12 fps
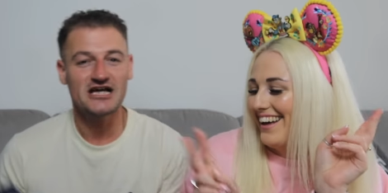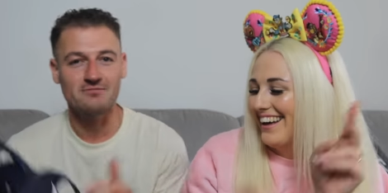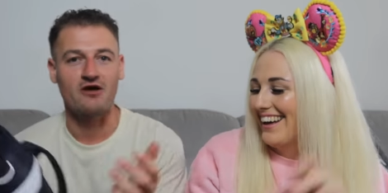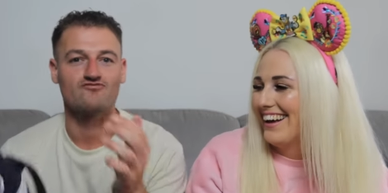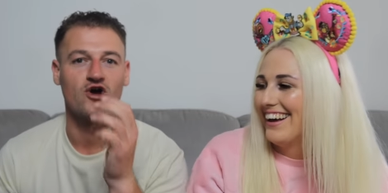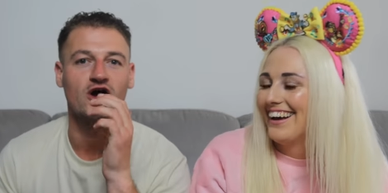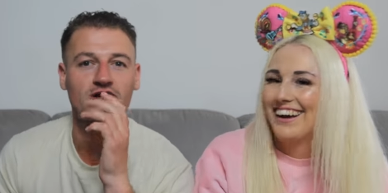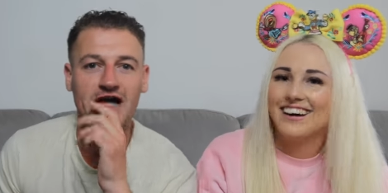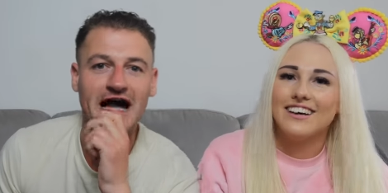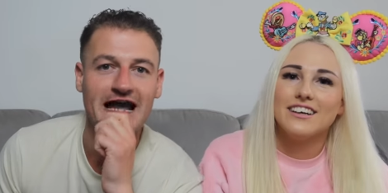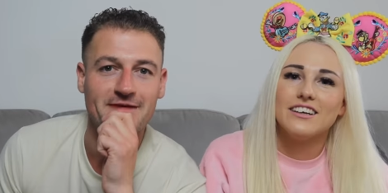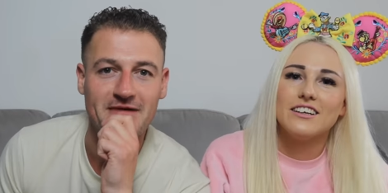Speaker 1: Come on, Rock,
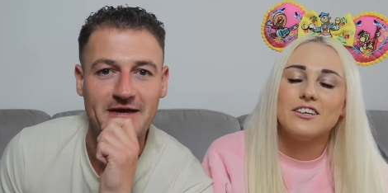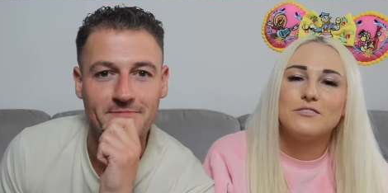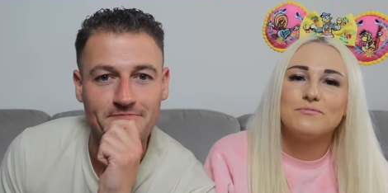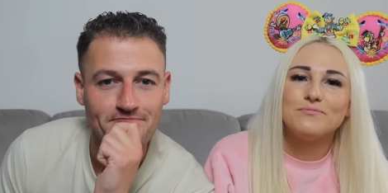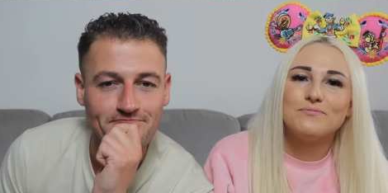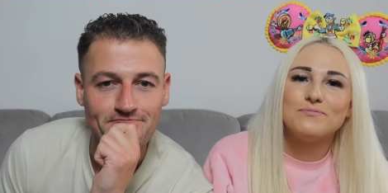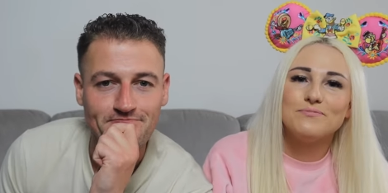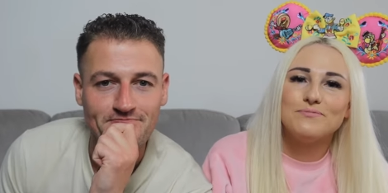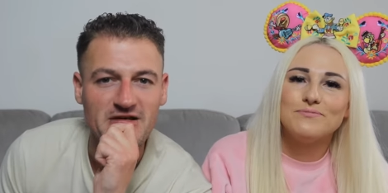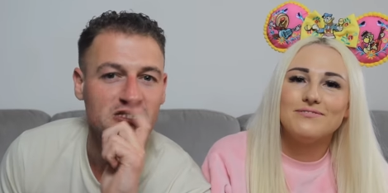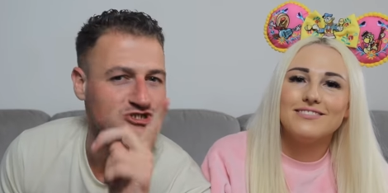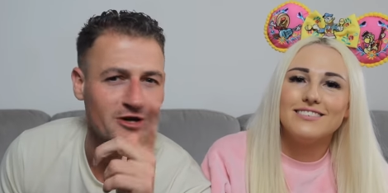hire me.
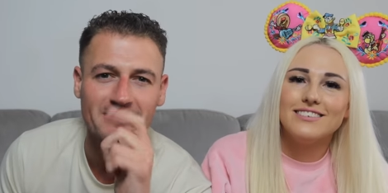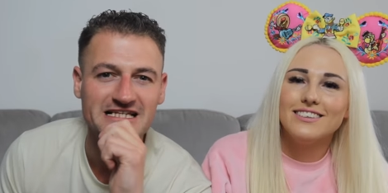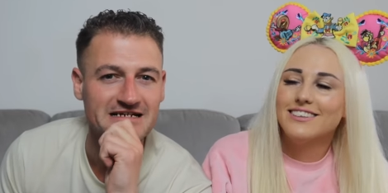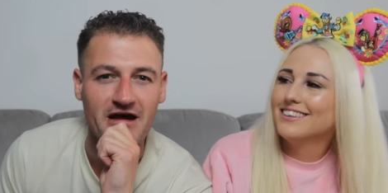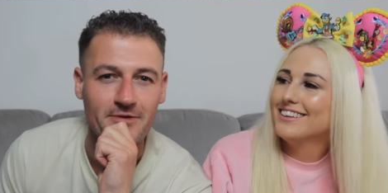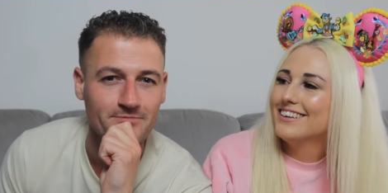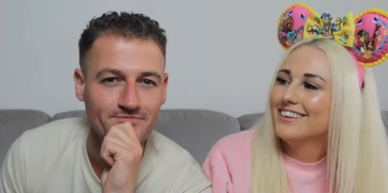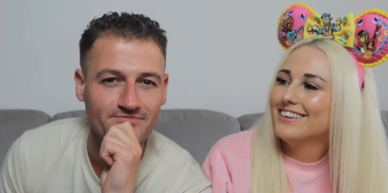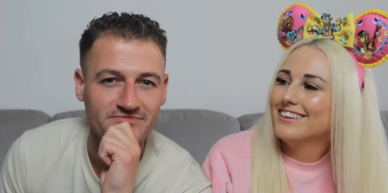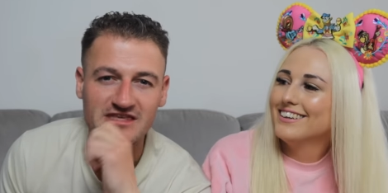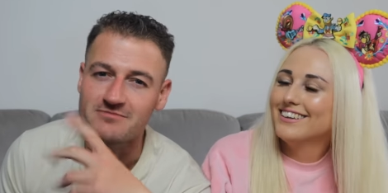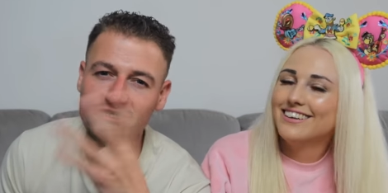Stop messing about.
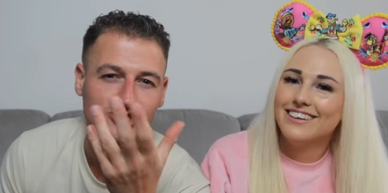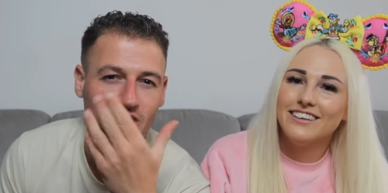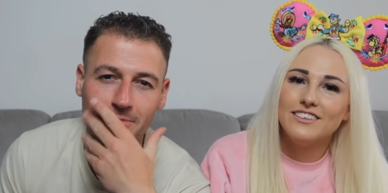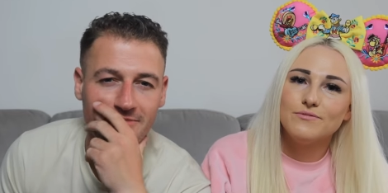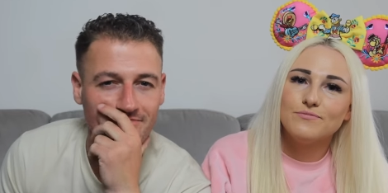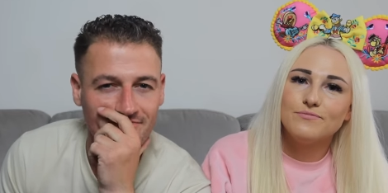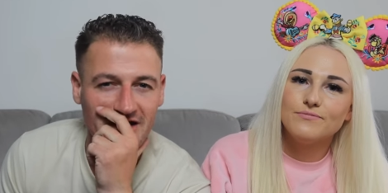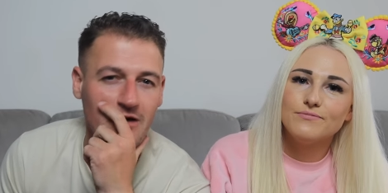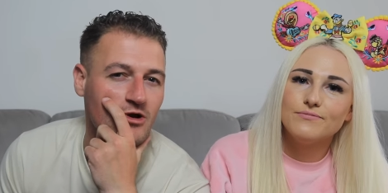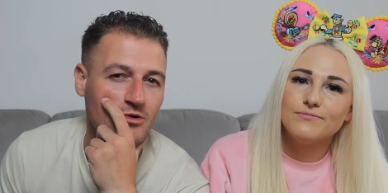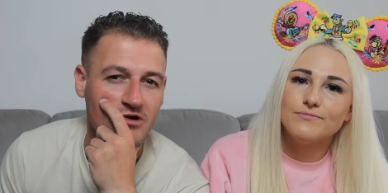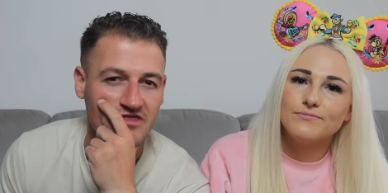Give me a job. I
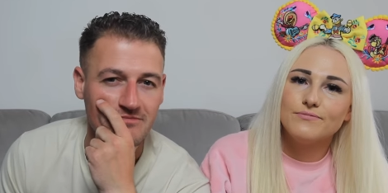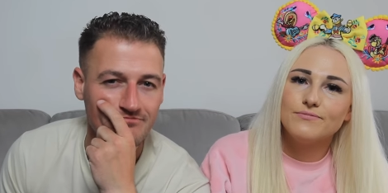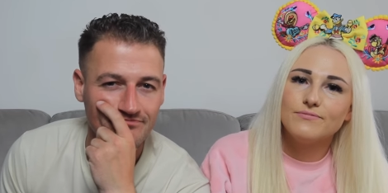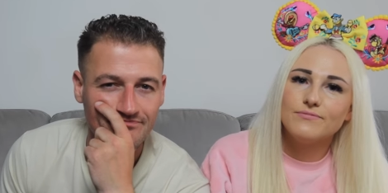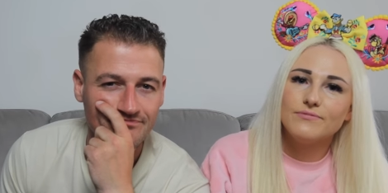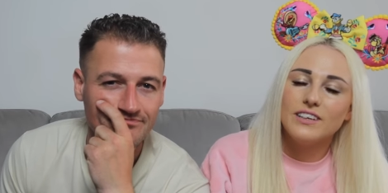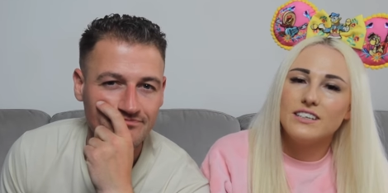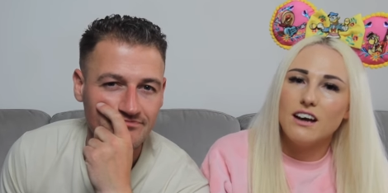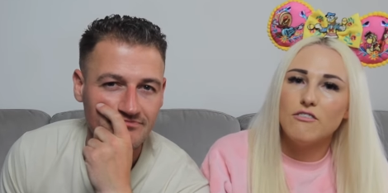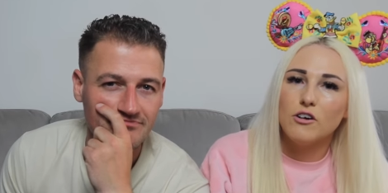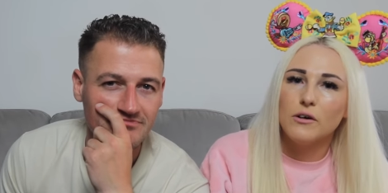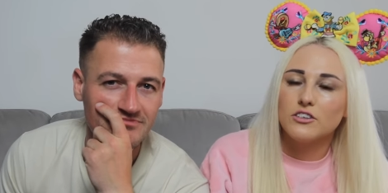want to work with him.
Speaker 2: He
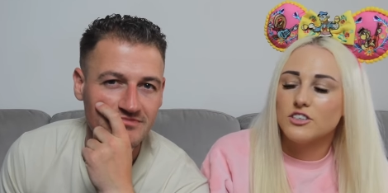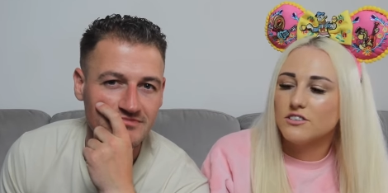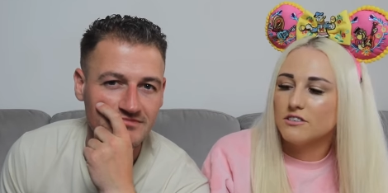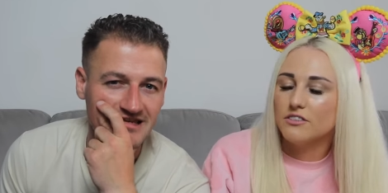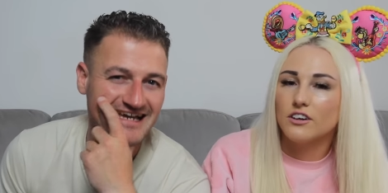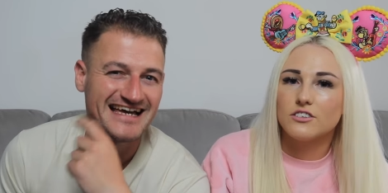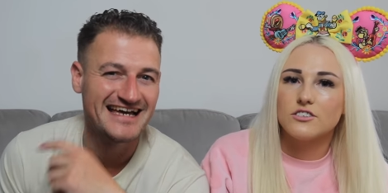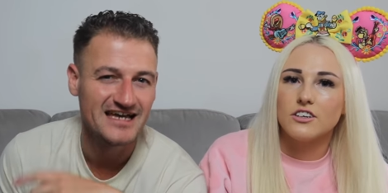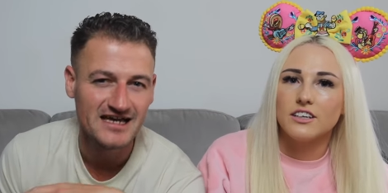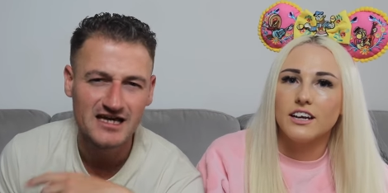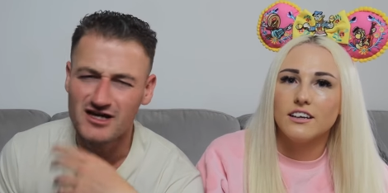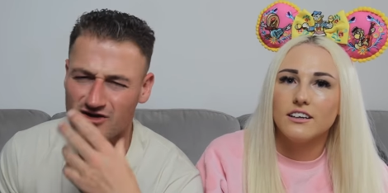definitely watches the vlogs,
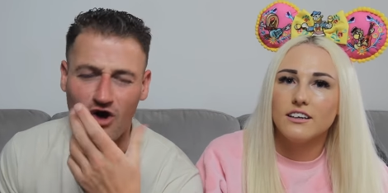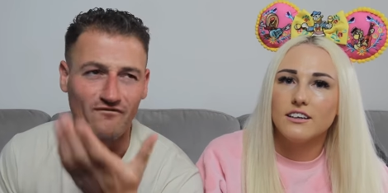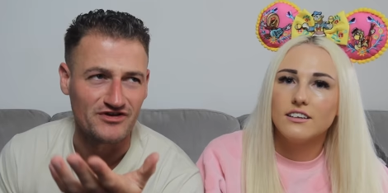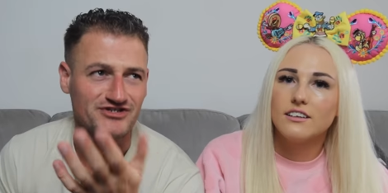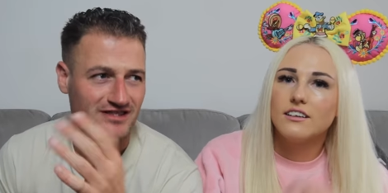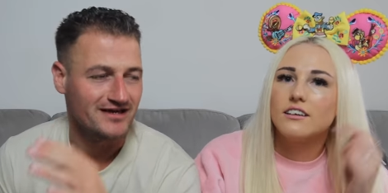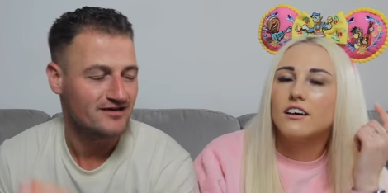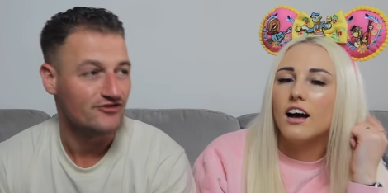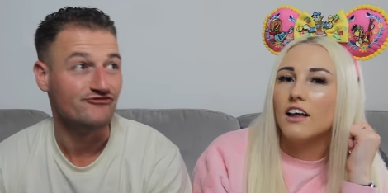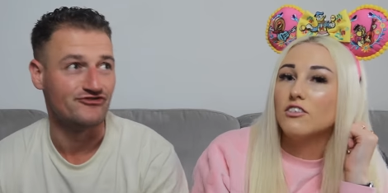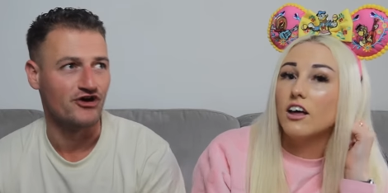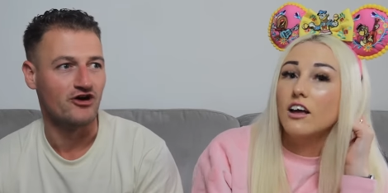doesn't he?
Speaker 1: Obviously.
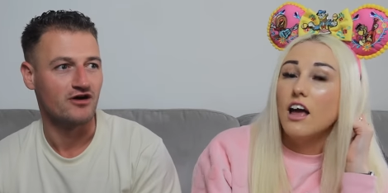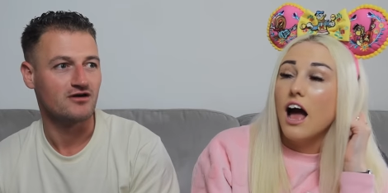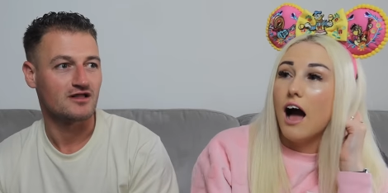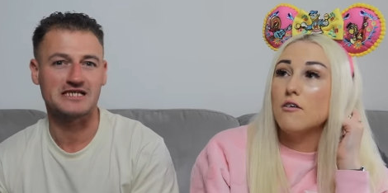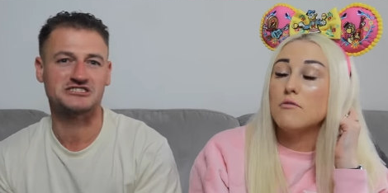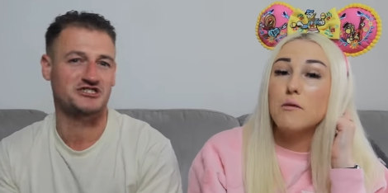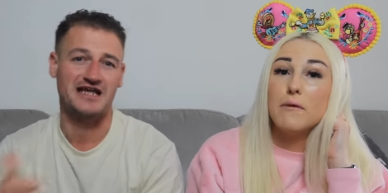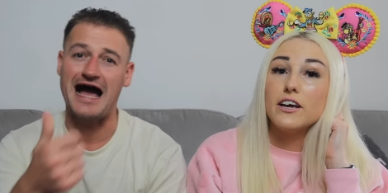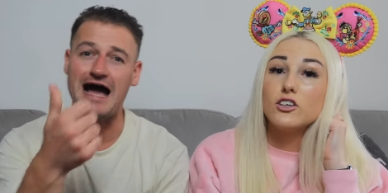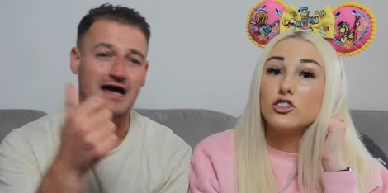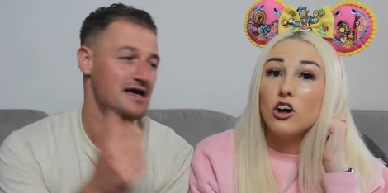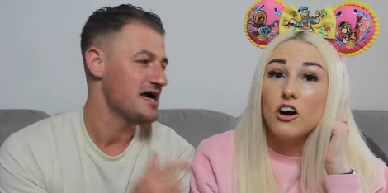And, duh. and Listen.
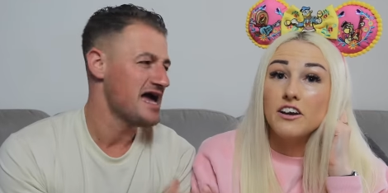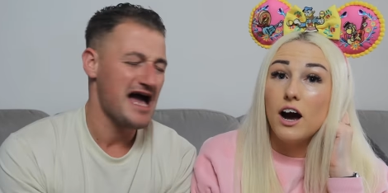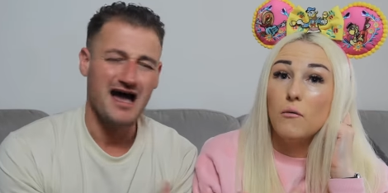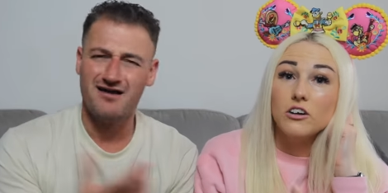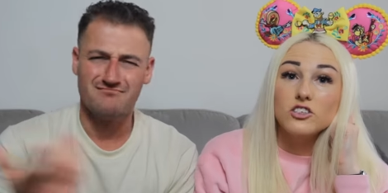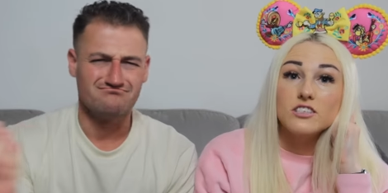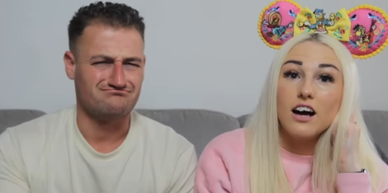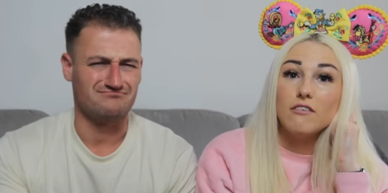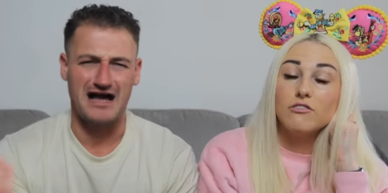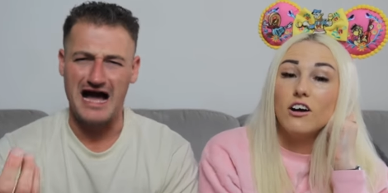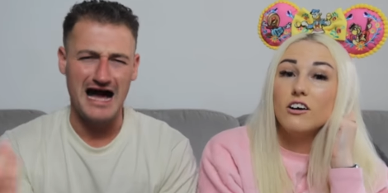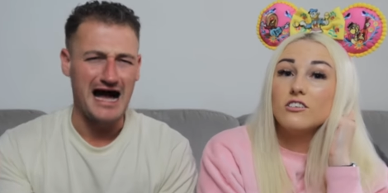Big
Speaker 2: Sean now watches
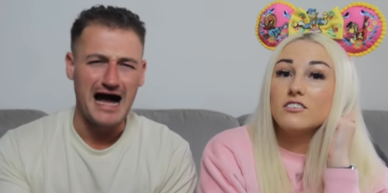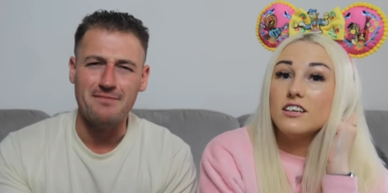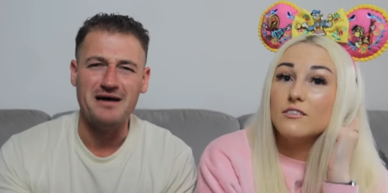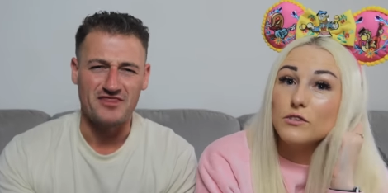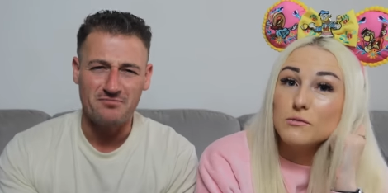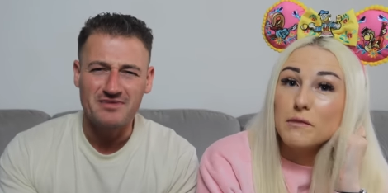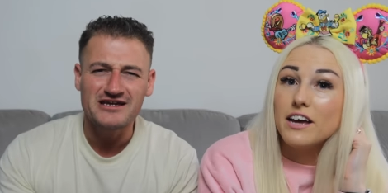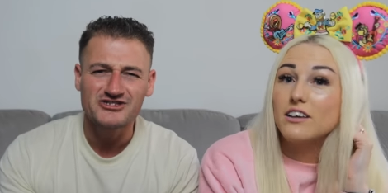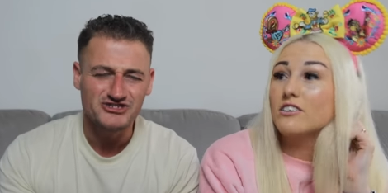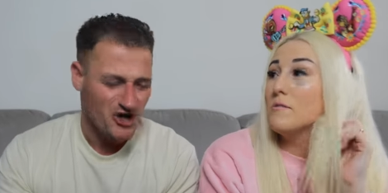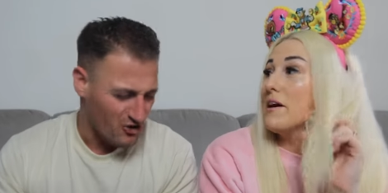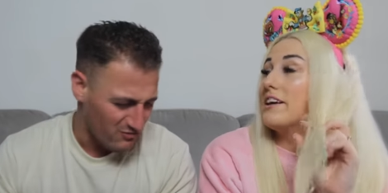our vlogs. He, we made,
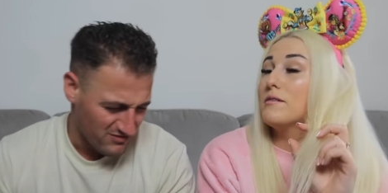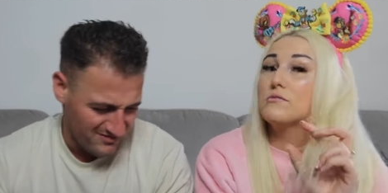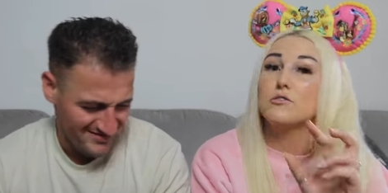you made him